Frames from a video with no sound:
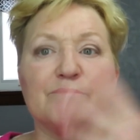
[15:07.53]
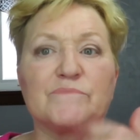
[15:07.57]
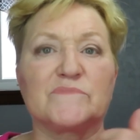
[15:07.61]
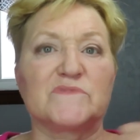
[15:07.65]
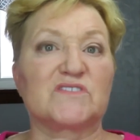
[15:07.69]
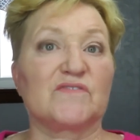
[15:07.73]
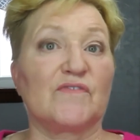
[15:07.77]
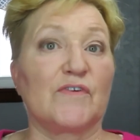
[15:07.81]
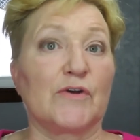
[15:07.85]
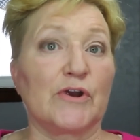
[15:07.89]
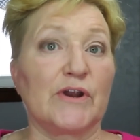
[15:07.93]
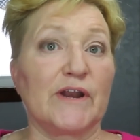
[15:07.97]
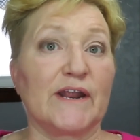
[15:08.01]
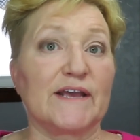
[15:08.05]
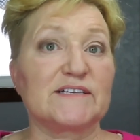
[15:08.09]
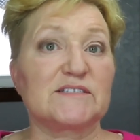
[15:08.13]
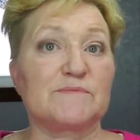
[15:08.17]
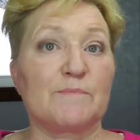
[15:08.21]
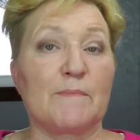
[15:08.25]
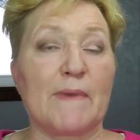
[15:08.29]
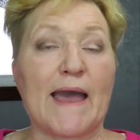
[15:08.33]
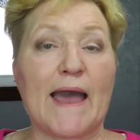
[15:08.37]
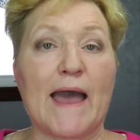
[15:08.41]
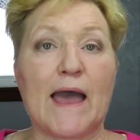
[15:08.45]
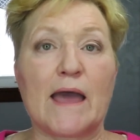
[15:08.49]
It's a very nice
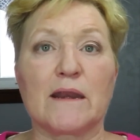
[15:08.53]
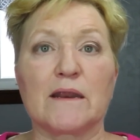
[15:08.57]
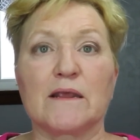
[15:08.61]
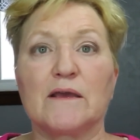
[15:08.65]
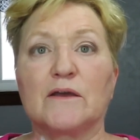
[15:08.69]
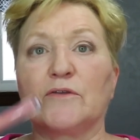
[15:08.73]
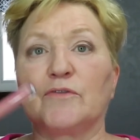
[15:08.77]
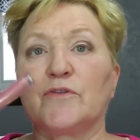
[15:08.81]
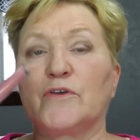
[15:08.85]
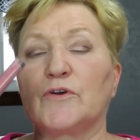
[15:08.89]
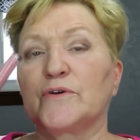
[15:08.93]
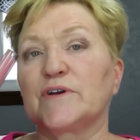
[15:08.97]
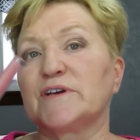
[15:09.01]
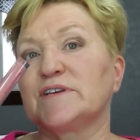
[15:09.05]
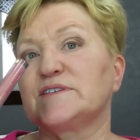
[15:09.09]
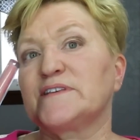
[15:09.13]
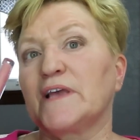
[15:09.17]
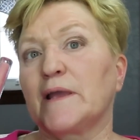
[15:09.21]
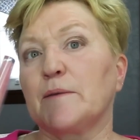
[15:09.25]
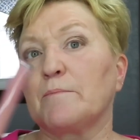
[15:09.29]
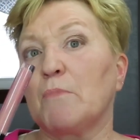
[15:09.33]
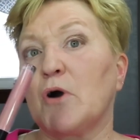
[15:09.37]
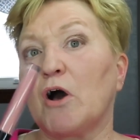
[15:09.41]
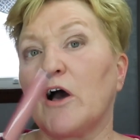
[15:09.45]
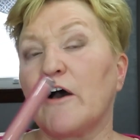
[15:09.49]
matte. There is
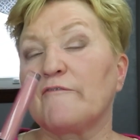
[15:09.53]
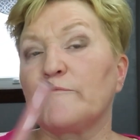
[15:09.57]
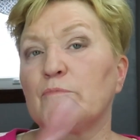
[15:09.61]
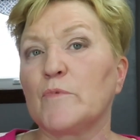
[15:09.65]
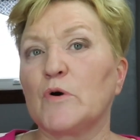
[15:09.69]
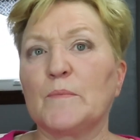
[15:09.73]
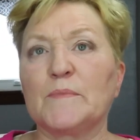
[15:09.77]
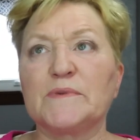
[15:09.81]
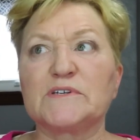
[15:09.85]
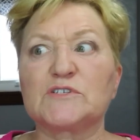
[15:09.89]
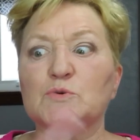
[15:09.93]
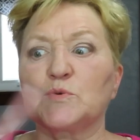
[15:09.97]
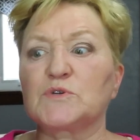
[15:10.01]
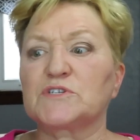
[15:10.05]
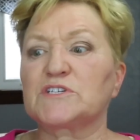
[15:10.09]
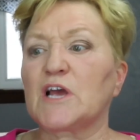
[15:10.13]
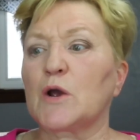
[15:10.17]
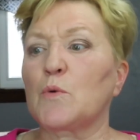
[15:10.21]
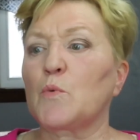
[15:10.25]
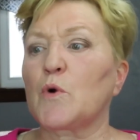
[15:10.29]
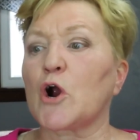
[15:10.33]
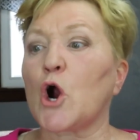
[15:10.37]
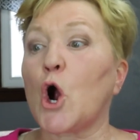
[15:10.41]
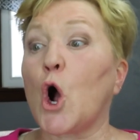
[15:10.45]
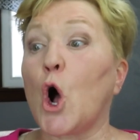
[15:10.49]
a mauve Moments, which I
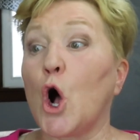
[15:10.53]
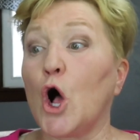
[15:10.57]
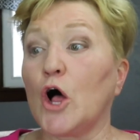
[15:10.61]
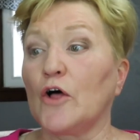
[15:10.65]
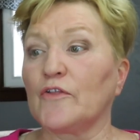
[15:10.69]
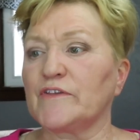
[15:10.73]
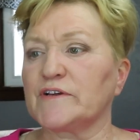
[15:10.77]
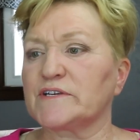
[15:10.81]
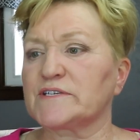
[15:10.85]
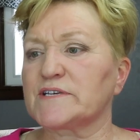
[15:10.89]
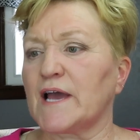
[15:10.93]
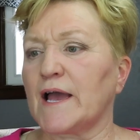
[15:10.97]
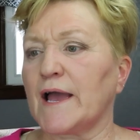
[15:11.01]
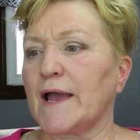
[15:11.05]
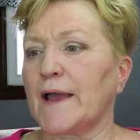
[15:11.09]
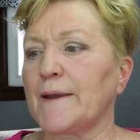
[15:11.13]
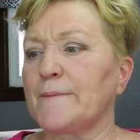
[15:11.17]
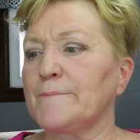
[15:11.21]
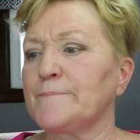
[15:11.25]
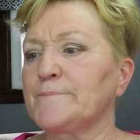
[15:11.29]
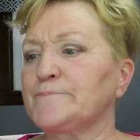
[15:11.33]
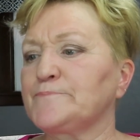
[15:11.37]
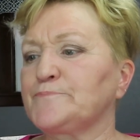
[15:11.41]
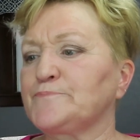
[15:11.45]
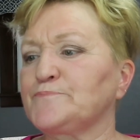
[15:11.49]
wear all the
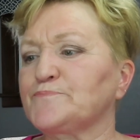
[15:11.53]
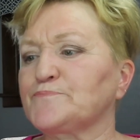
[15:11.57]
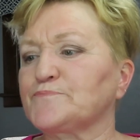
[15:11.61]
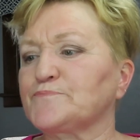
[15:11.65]
time.